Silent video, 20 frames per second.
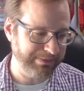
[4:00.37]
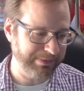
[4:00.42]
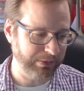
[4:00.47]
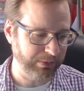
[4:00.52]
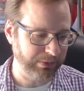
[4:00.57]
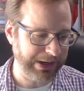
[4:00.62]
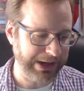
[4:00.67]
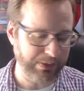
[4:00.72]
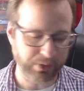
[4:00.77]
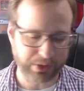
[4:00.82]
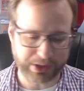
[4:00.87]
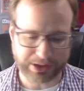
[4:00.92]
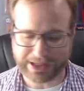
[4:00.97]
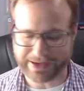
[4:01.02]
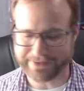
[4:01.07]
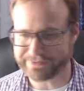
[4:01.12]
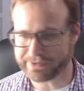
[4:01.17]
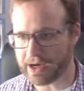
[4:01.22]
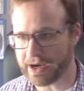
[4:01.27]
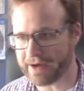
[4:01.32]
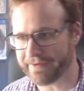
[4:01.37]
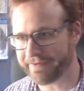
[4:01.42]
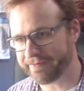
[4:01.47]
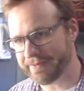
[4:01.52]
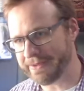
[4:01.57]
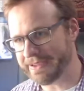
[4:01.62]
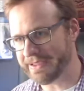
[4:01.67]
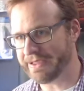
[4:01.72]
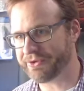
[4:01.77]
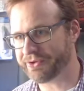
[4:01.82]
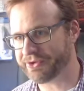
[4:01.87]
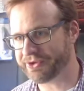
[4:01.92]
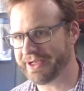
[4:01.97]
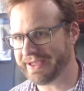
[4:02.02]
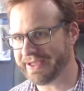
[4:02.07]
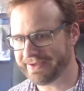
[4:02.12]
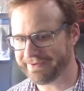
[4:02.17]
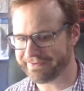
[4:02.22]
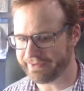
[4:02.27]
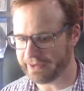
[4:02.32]
right where it left off, be
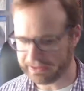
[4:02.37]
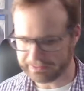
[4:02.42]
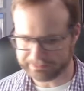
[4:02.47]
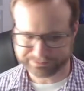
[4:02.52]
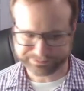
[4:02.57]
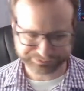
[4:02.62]
interesting and fun.